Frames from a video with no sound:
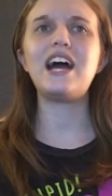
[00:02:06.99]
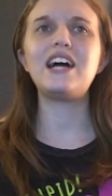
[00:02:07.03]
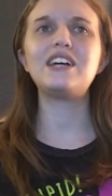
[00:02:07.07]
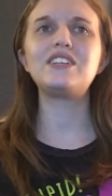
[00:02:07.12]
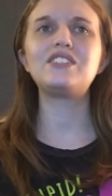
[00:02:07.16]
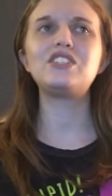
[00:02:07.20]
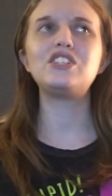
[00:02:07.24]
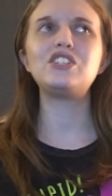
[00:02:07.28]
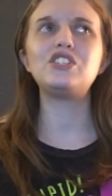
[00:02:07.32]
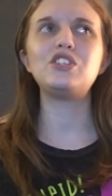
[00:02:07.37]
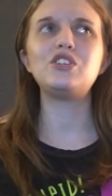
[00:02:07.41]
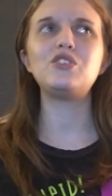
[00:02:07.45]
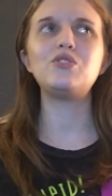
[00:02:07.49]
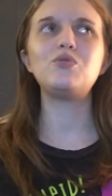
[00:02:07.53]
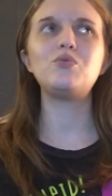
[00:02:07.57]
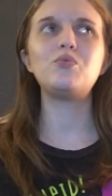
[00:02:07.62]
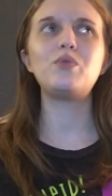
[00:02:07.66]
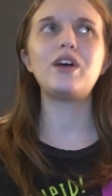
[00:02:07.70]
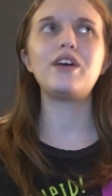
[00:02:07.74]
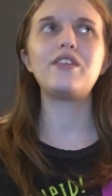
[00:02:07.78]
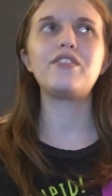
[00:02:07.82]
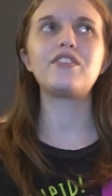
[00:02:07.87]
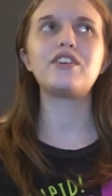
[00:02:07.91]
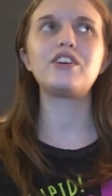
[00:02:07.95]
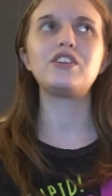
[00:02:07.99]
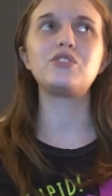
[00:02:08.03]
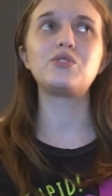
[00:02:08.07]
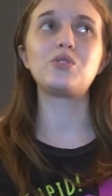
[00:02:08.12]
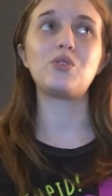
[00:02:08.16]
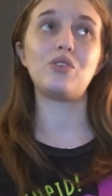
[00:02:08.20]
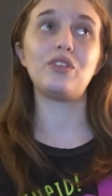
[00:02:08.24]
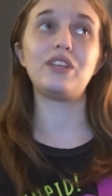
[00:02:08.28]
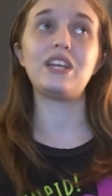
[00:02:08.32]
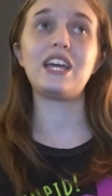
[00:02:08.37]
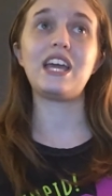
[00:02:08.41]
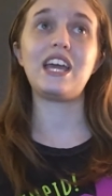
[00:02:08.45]
has to do with
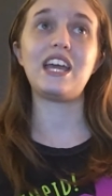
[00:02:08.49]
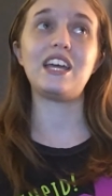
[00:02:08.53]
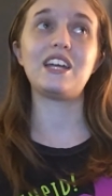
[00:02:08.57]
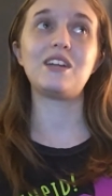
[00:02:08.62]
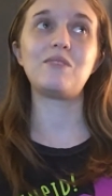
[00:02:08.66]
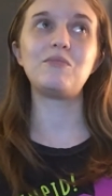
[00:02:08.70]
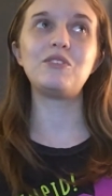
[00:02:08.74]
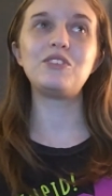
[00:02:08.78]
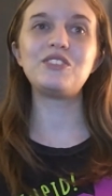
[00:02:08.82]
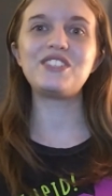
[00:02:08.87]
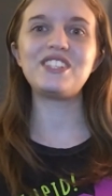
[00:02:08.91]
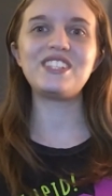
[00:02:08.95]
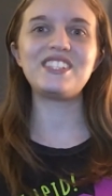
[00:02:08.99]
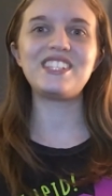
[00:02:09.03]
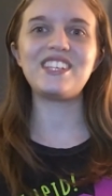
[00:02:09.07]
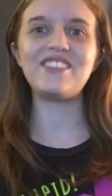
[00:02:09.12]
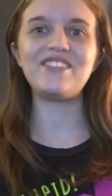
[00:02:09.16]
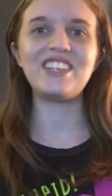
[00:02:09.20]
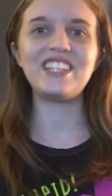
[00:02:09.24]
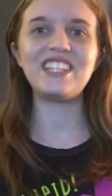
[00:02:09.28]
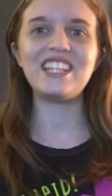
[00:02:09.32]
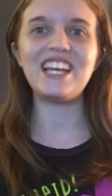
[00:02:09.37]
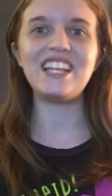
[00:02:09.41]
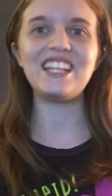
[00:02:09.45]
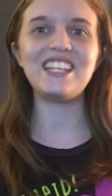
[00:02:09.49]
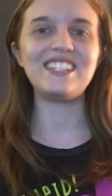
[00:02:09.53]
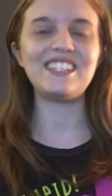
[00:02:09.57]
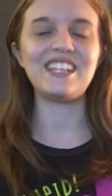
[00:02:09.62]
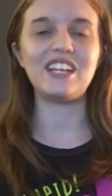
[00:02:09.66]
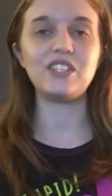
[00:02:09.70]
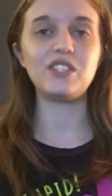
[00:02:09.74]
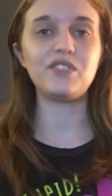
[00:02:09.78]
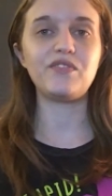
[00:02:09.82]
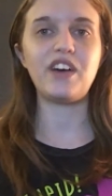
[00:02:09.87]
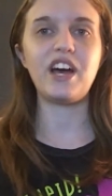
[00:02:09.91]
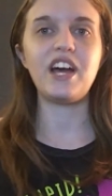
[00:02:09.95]
controlling animals and stuff like that. That
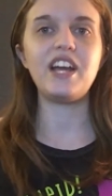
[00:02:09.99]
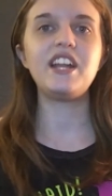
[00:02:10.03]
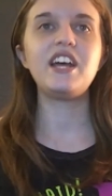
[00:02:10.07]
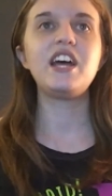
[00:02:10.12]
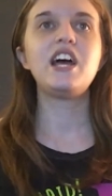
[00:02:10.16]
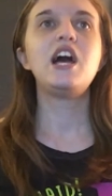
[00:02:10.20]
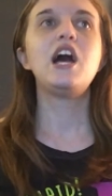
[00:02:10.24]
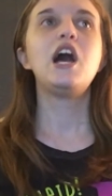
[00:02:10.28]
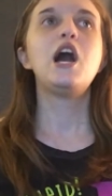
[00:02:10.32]
sounds fun.